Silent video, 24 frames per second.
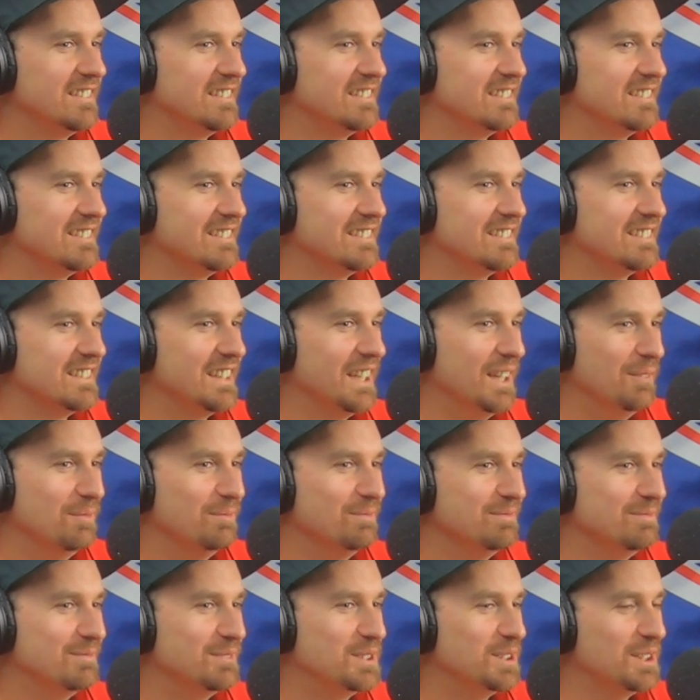Yeah. Yep.
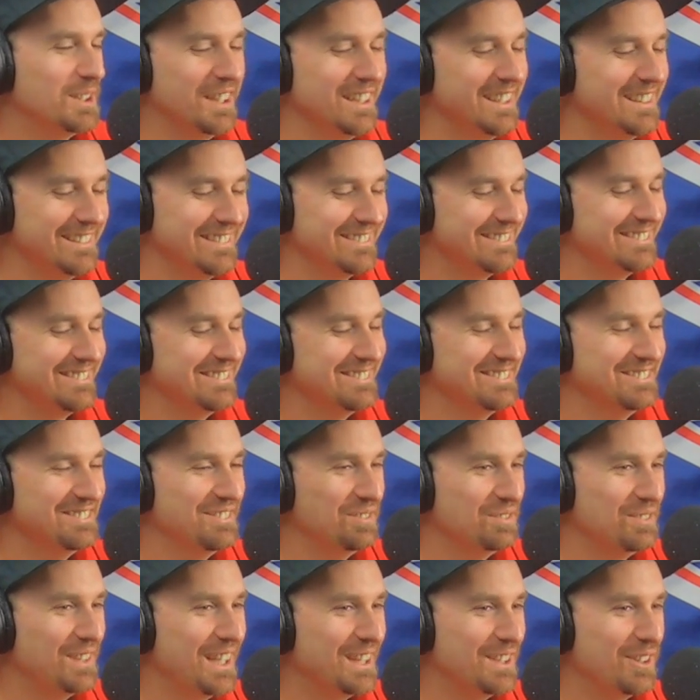So they
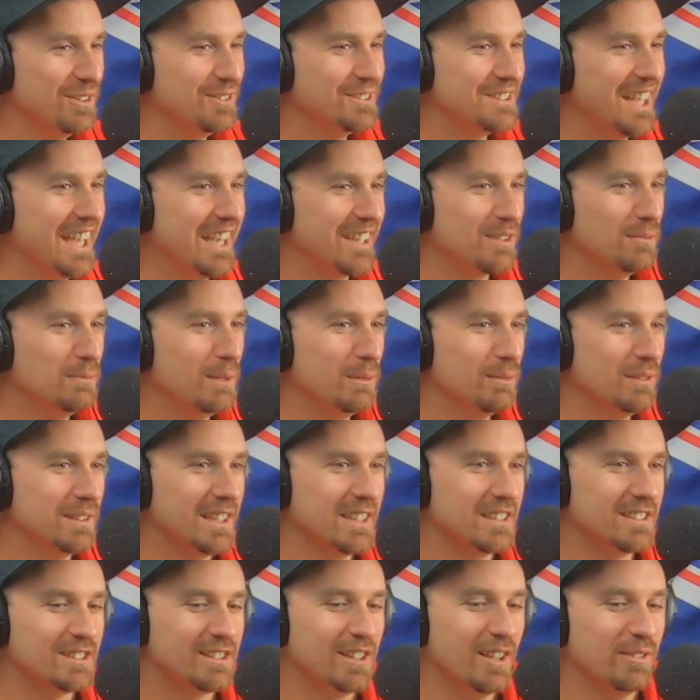they don't target me with
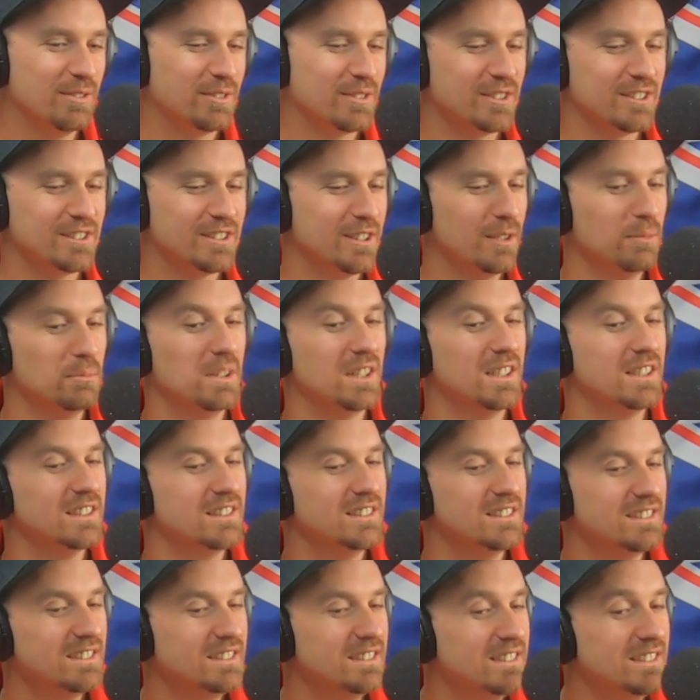that stuff. Yeah. Then I'm like, oh.
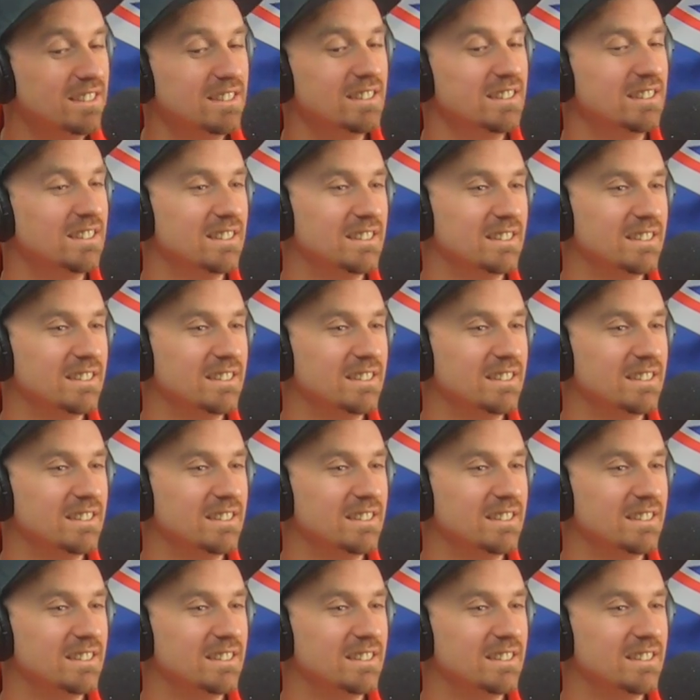Well, it's oh.